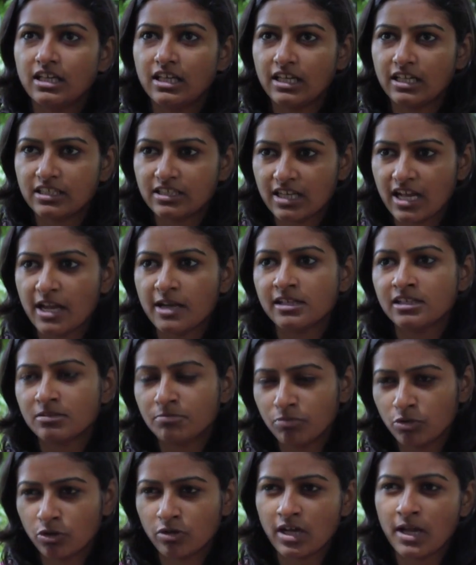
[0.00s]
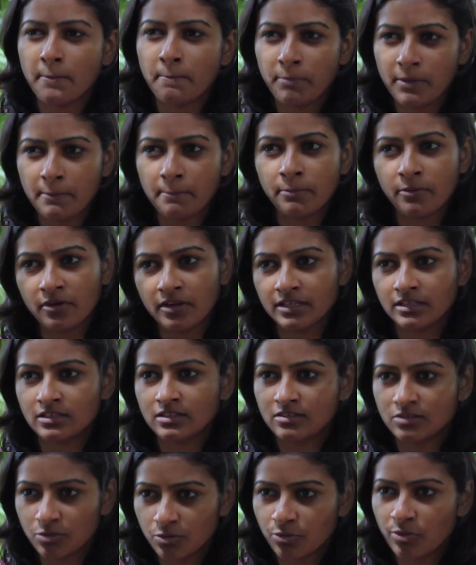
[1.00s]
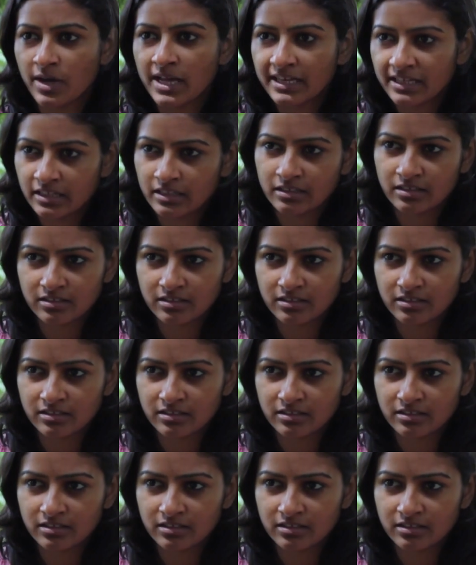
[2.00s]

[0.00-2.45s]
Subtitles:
you can't pinpoint it to one.